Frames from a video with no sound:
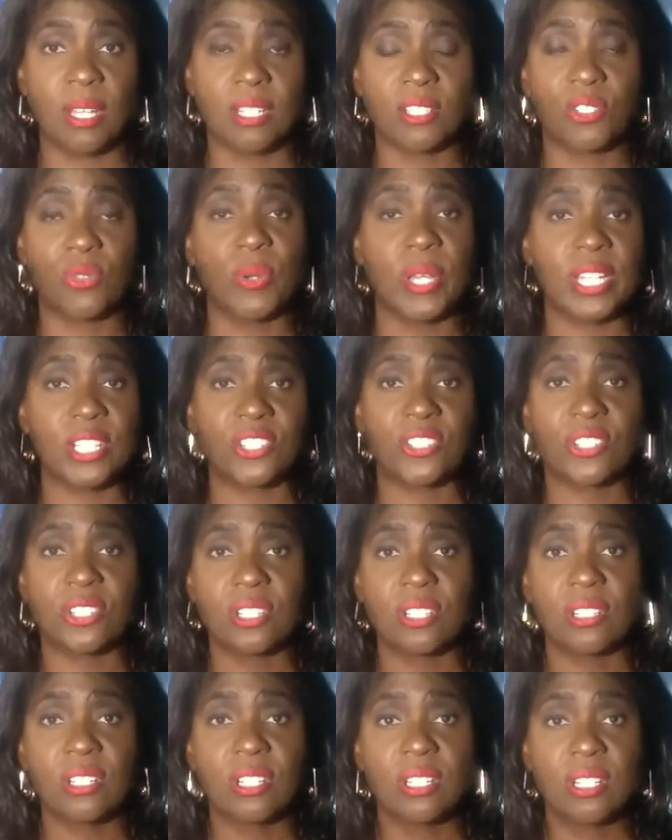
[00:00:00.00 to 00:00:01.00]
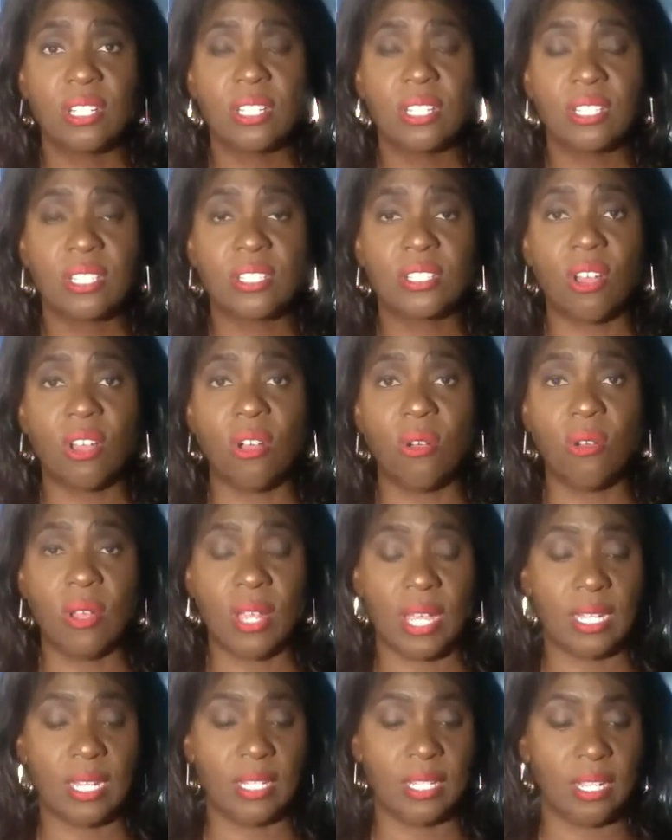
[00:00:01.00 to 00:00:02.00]
Twitch. So,
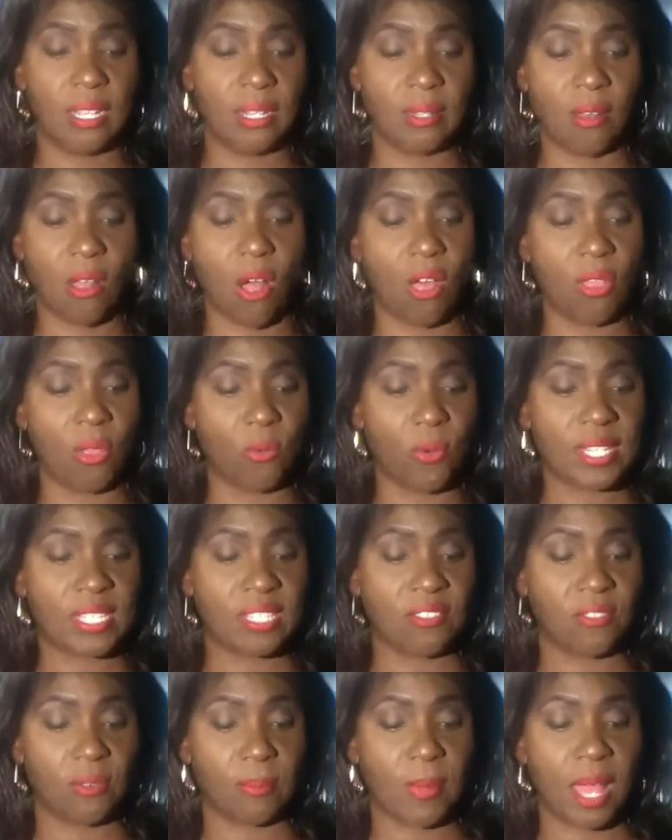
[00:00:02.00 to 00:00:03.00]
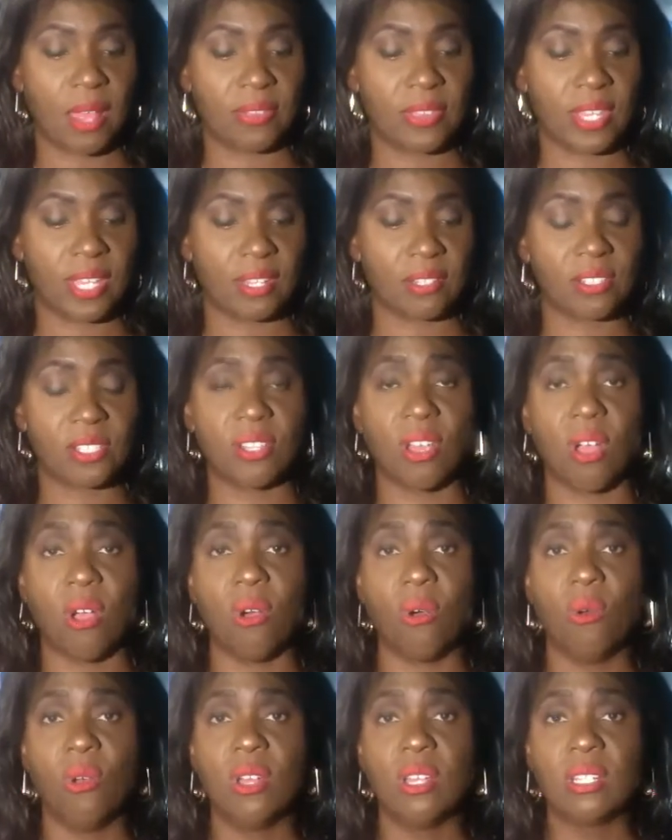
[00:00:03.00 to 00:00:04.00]
and all the rest of them out there.
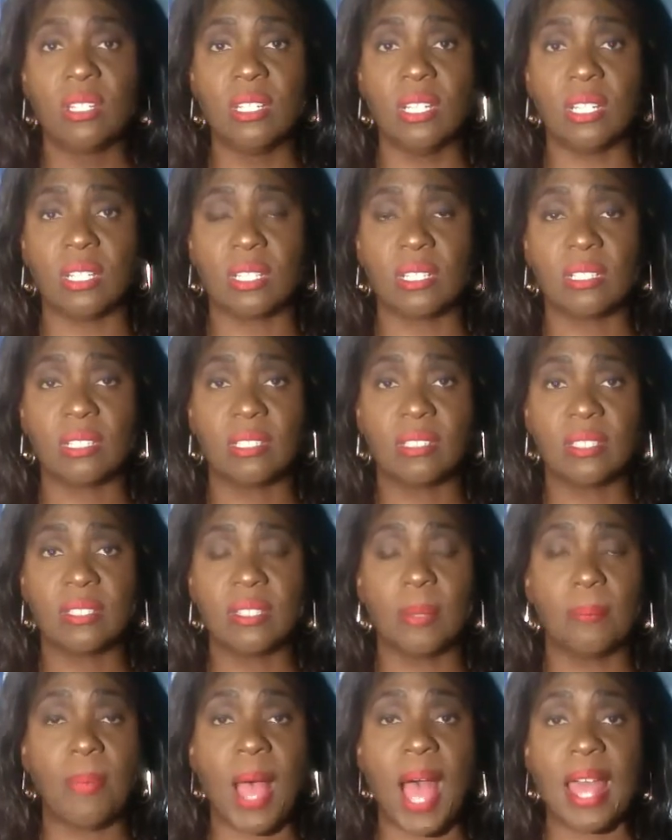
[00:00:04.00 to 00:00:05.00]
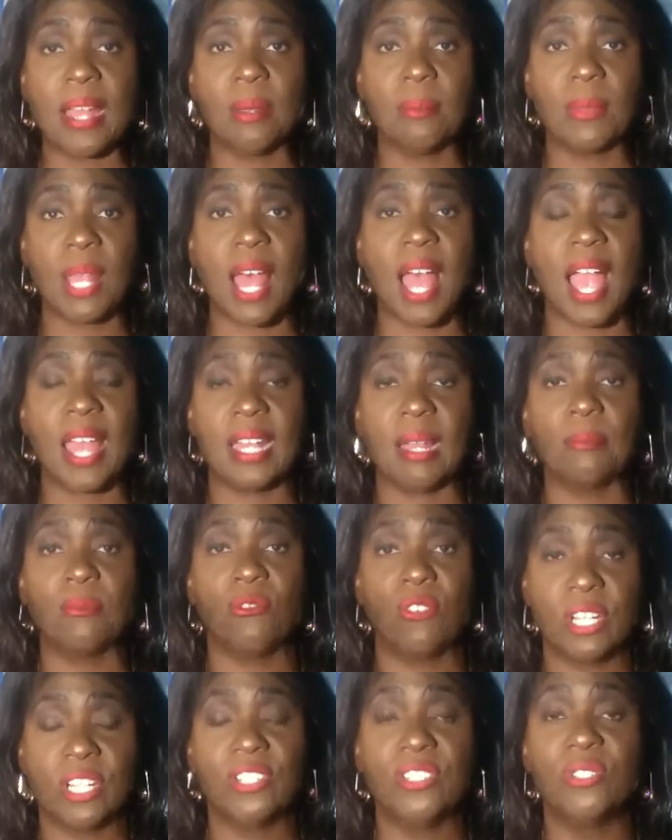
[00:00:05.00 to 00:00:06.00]
So look, the bottom line,
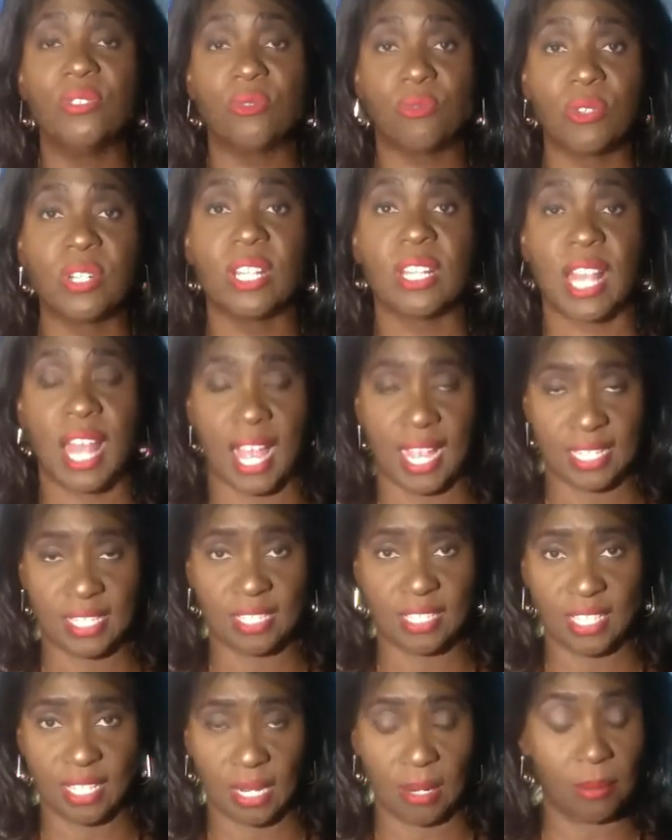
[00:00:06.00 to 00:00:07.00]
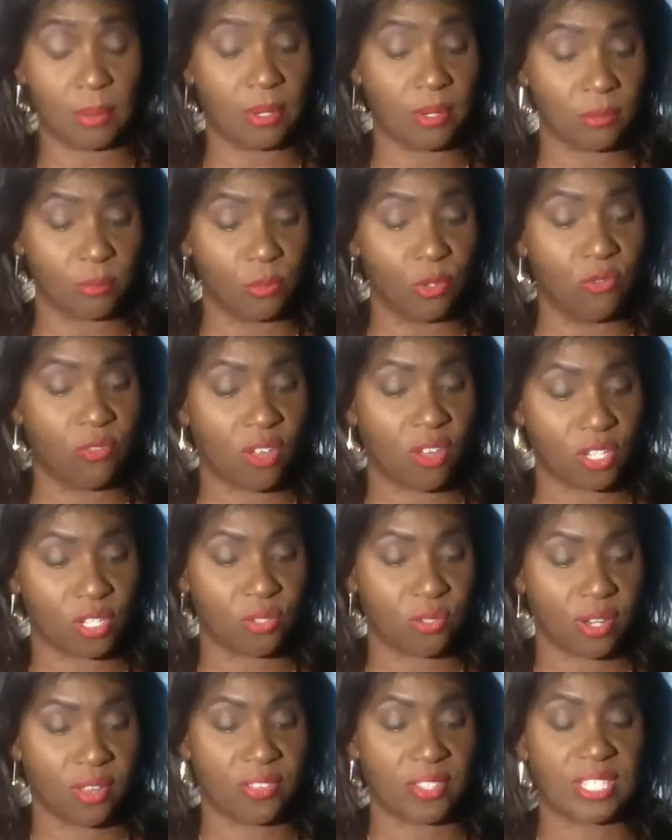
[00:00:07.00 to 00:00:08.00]
I'm wanting you to realize, and I'm going to move on
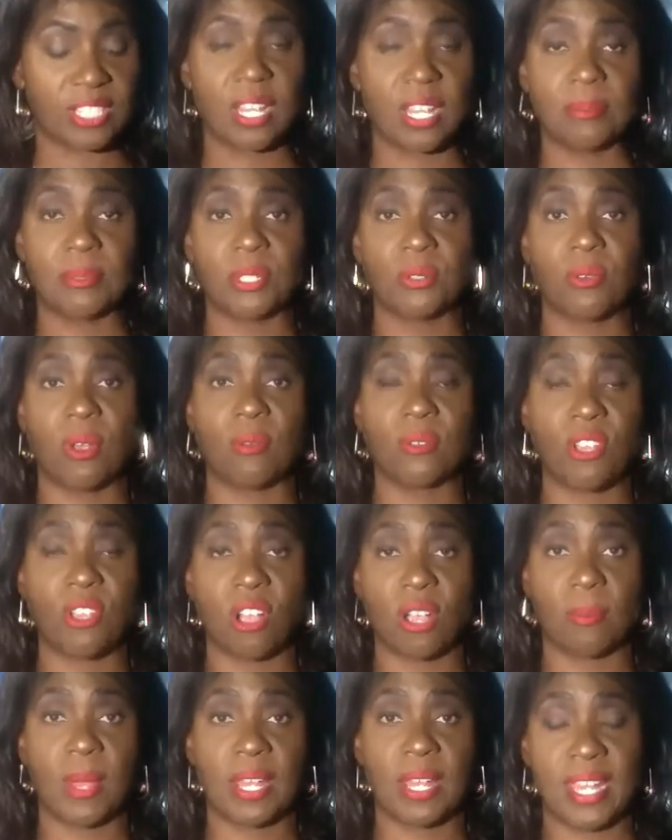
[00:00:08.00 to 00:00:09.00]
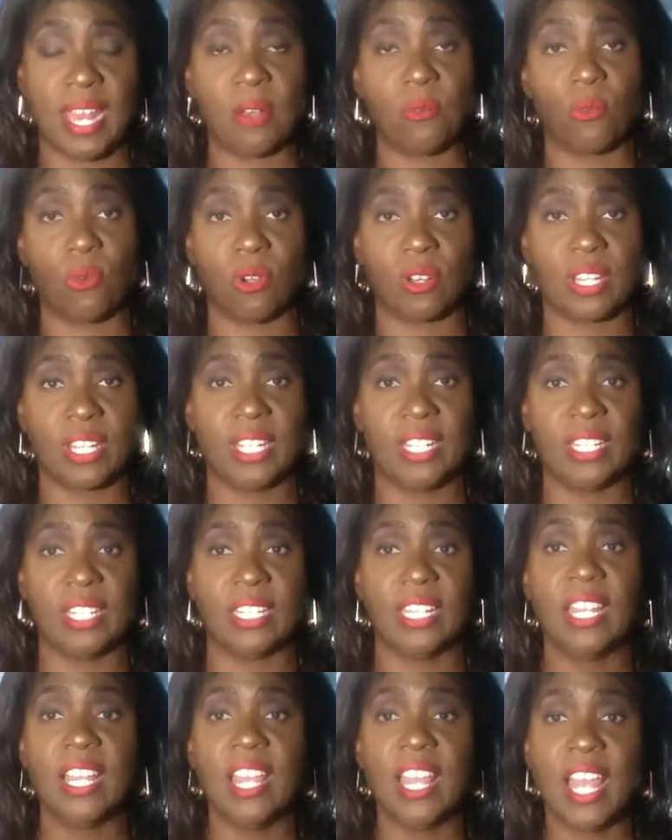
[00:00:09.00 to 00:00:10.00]
to another subject when we'll talk about networking,
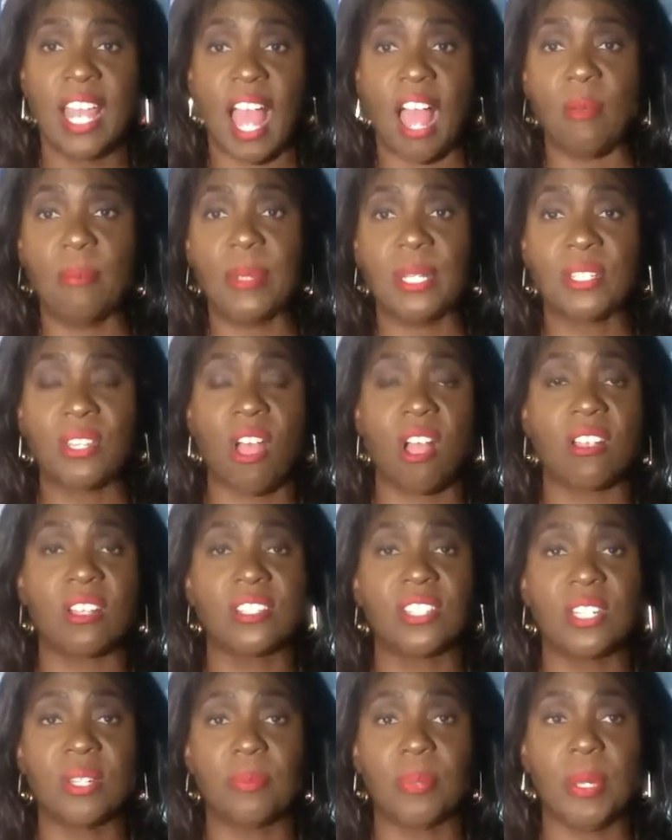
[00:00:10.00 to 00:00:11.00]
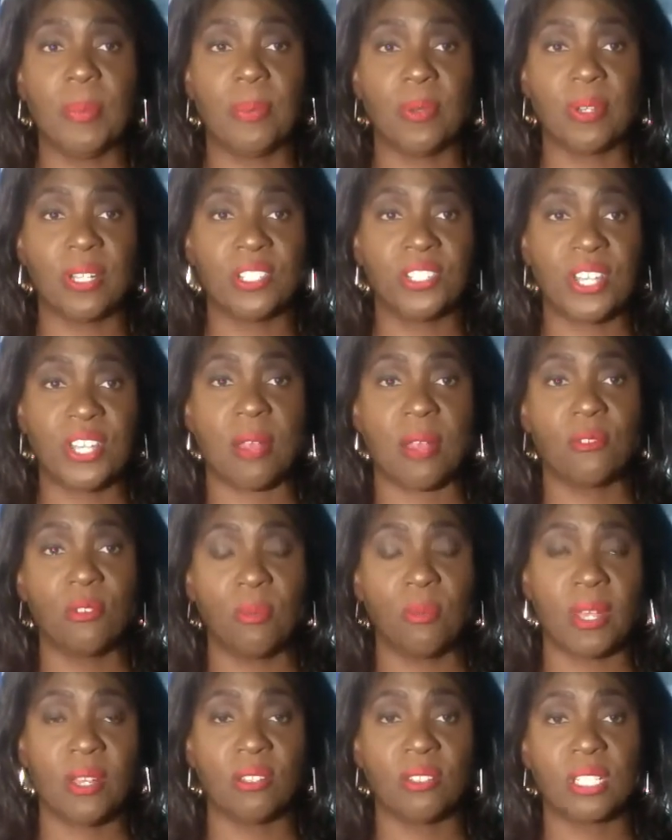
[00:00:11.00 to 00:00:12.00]
and I'll be talking to the people in the chat
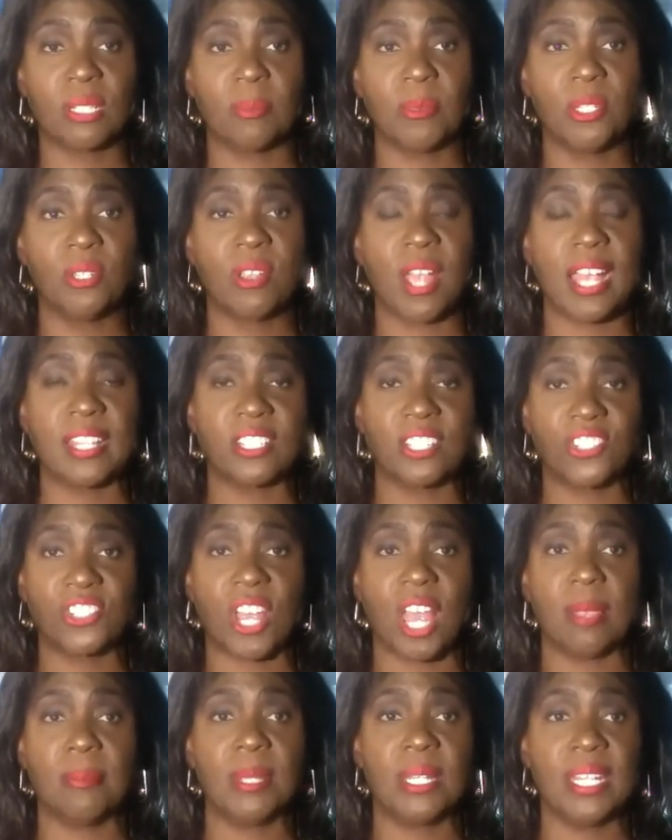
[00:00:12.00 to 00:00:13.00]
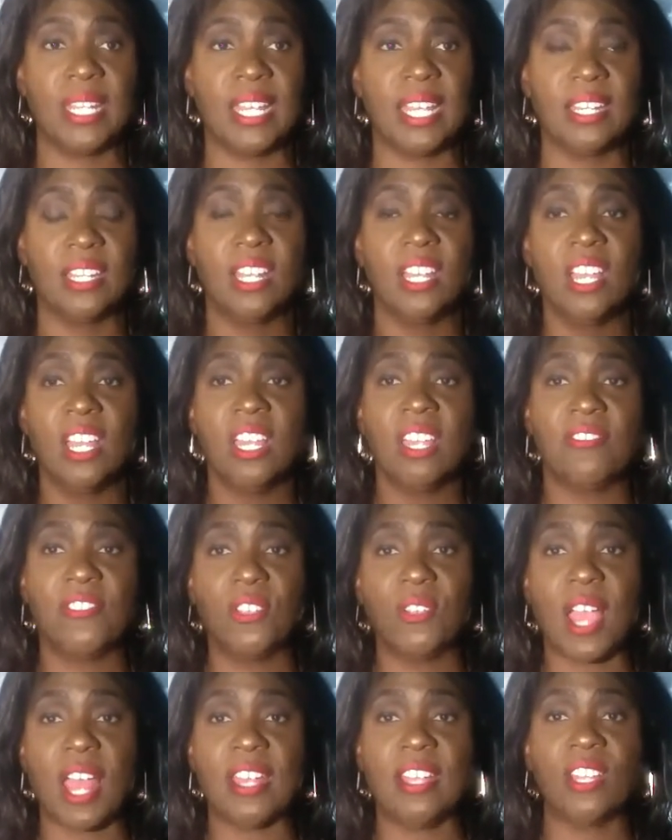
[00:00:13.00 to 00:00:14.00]
room. I know some of you guys are chiming in. If
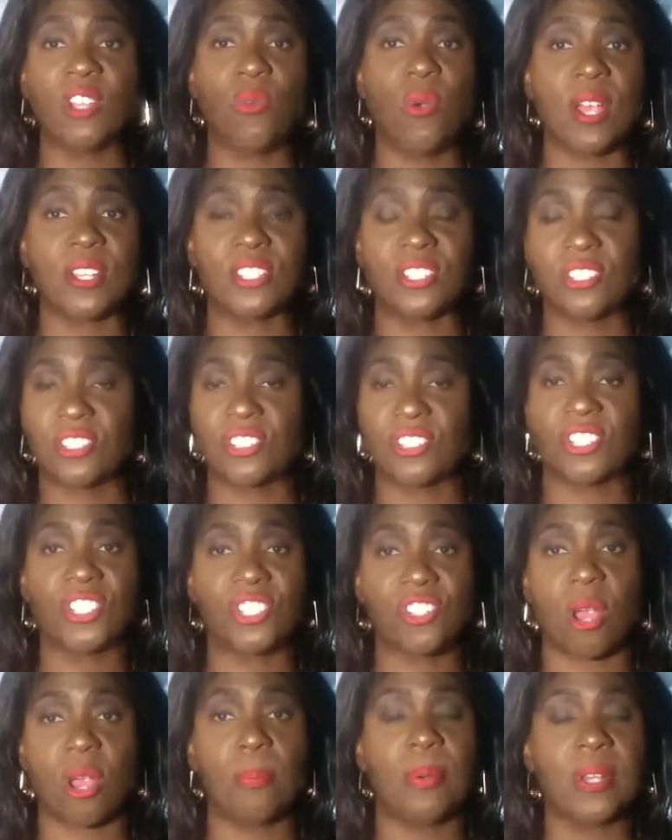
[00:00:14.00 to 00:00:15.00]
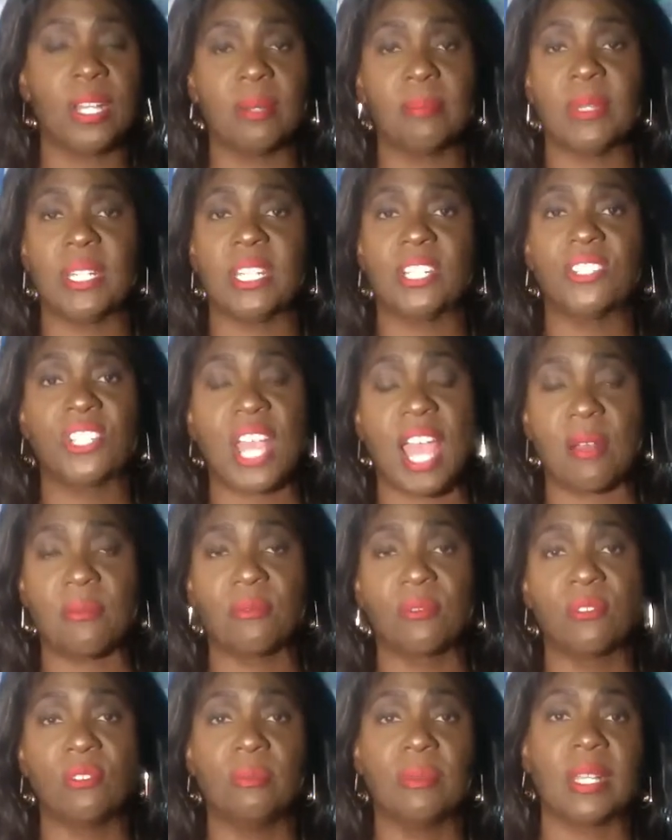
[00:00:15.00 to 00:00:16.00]
you got any questions, just start putting them in the
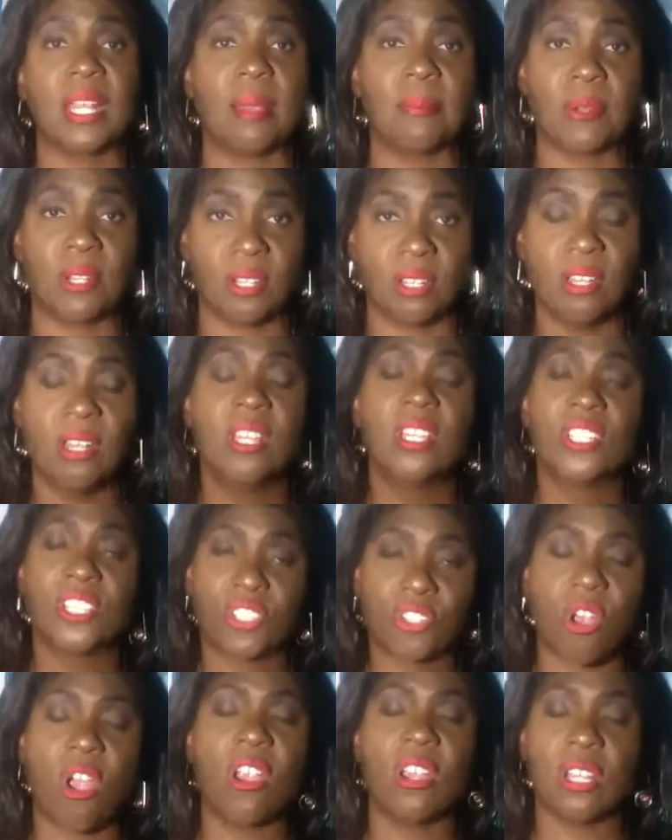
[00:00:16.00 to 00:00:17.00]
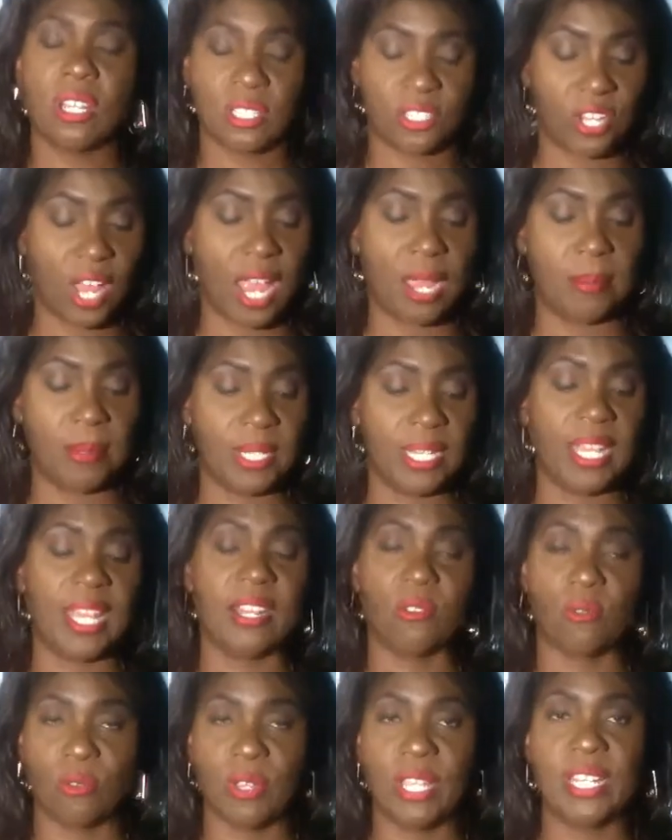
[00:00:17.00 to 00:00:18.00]
chat room, and I'm going to start chiming
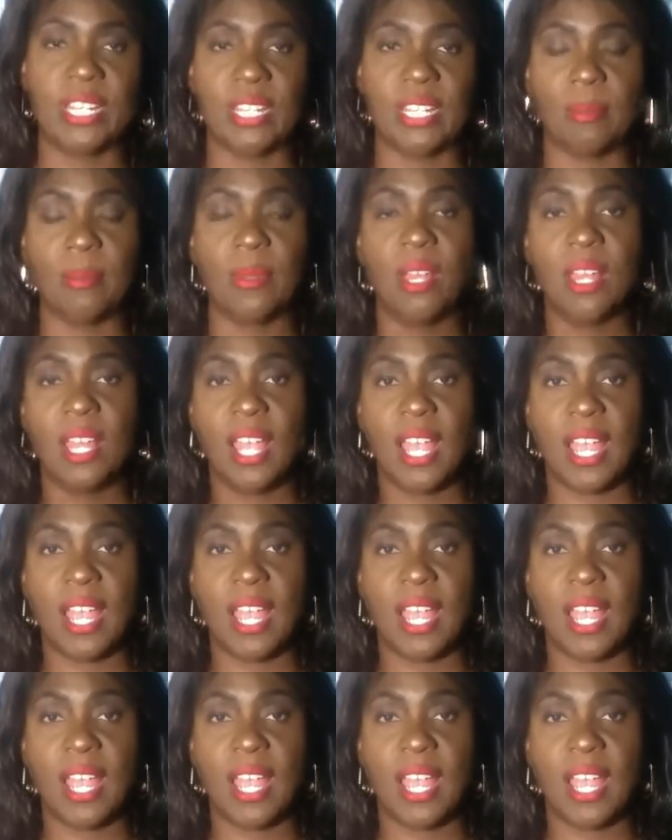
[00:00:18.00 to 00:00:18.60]
in and reading them.